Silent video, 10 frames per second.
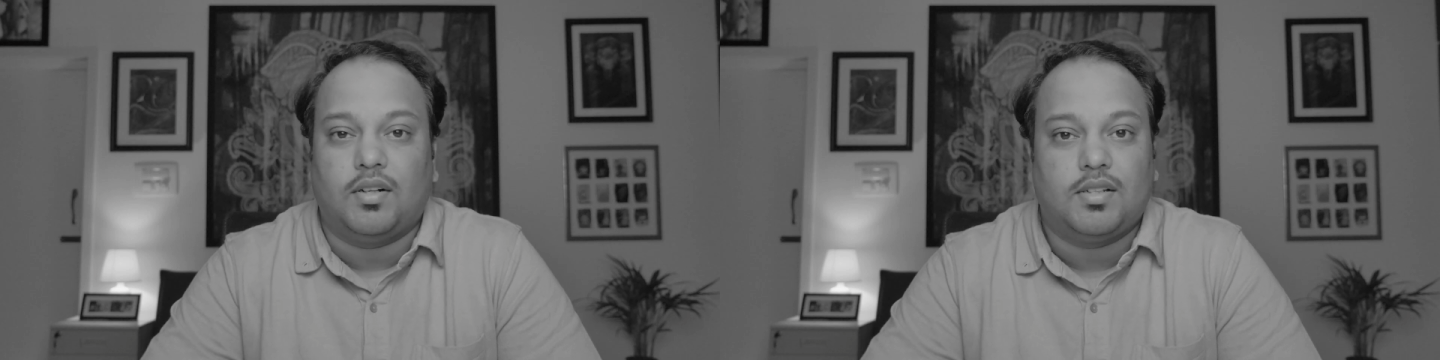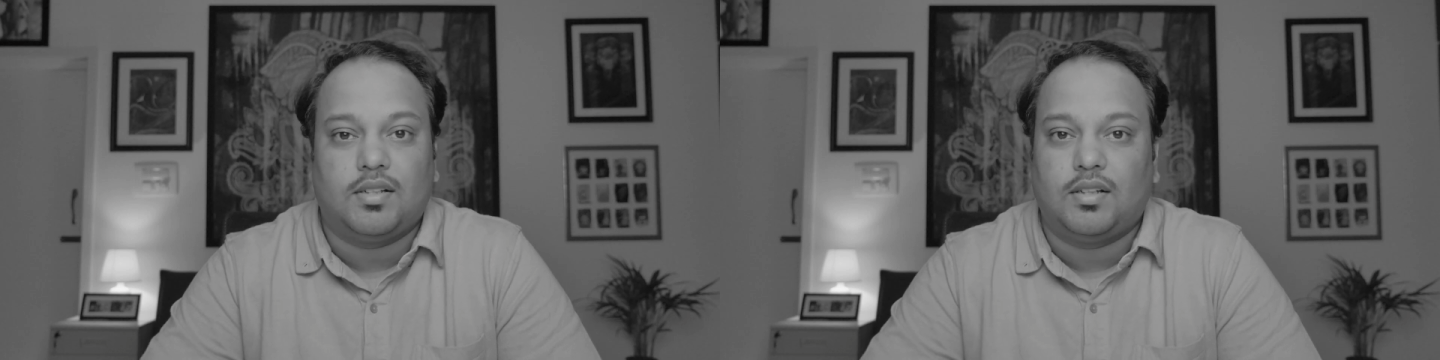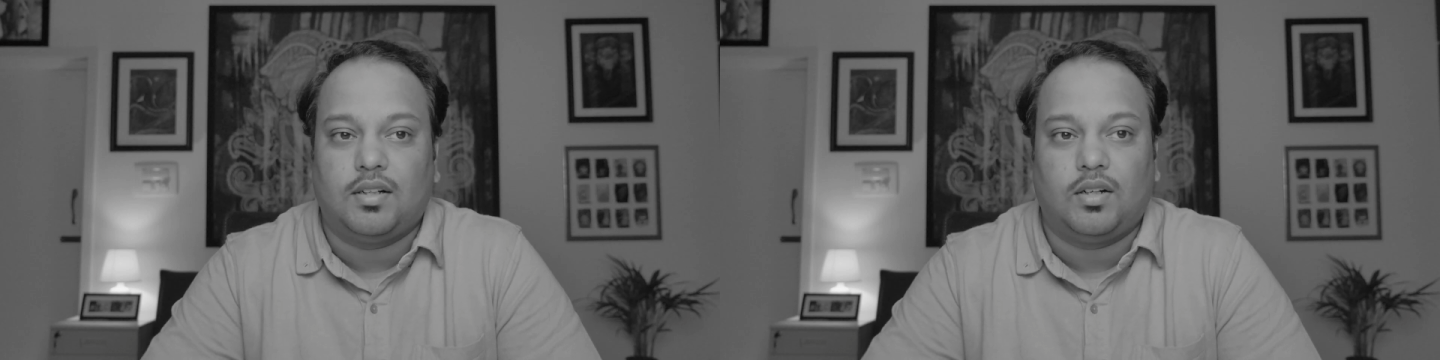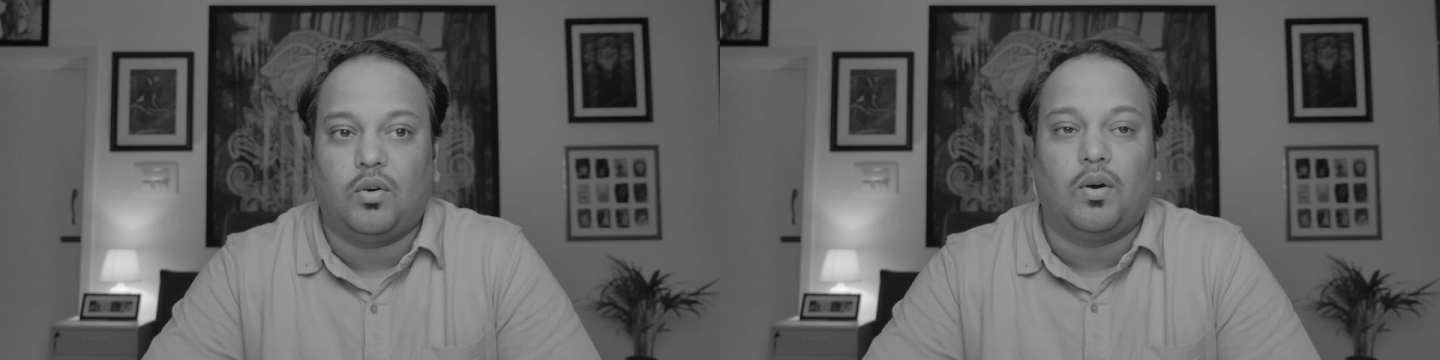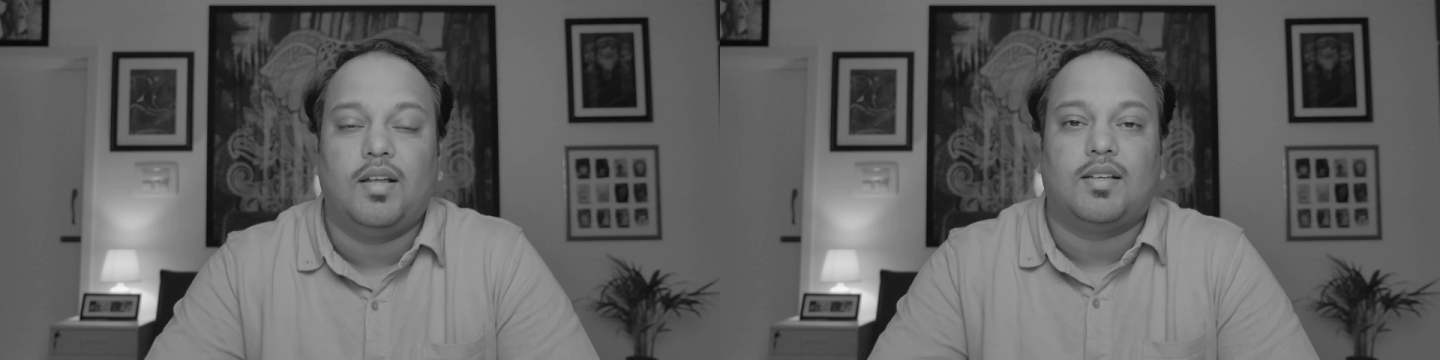it's
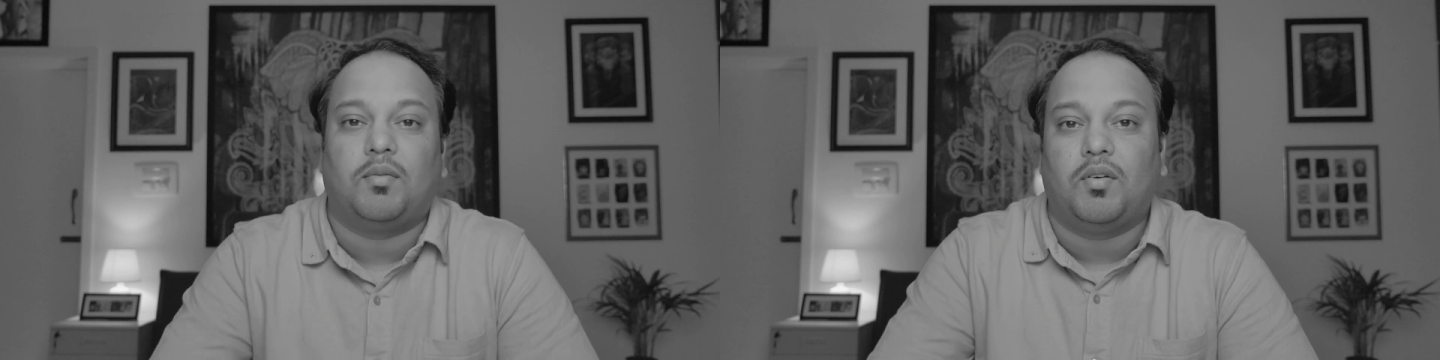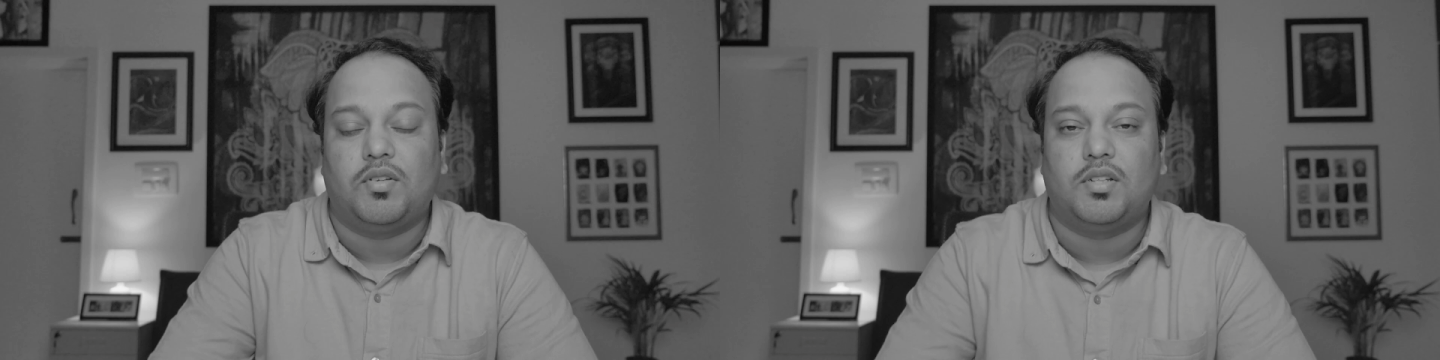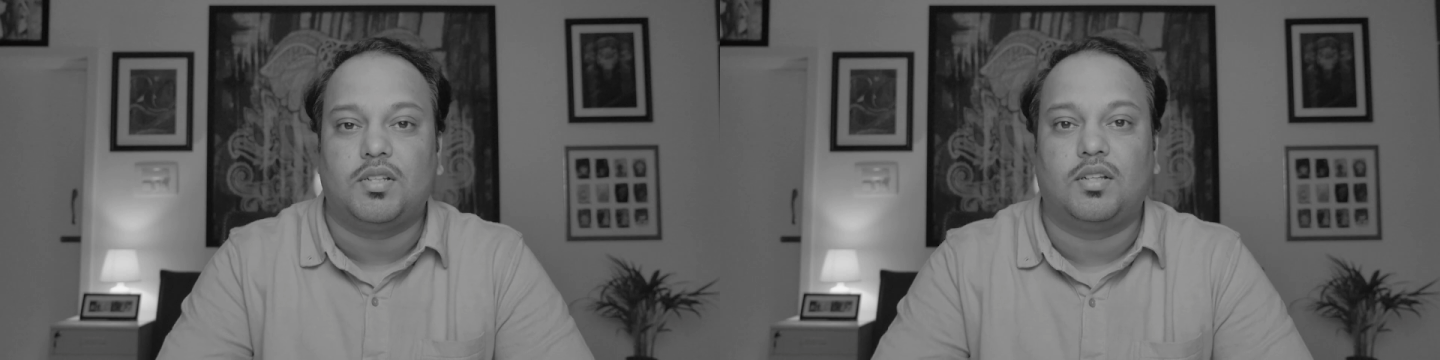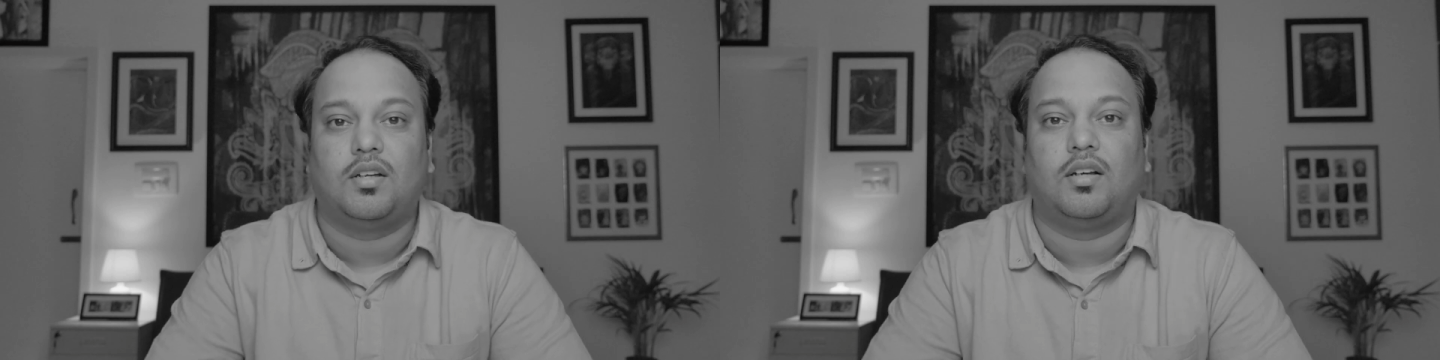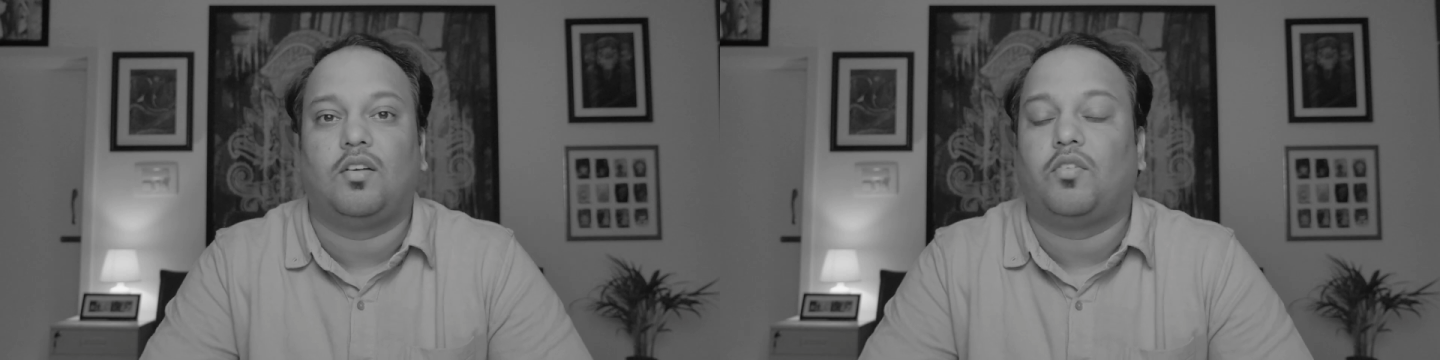totally something which is
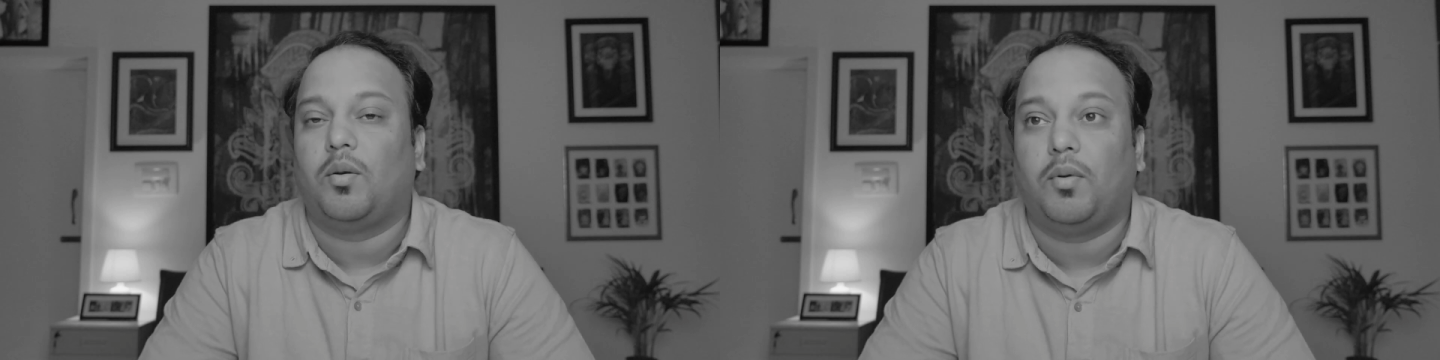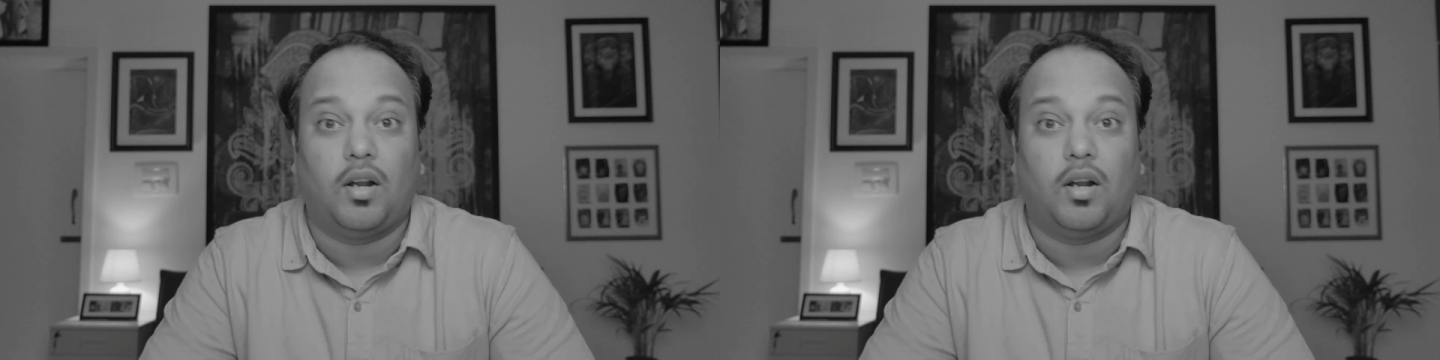unavoidable.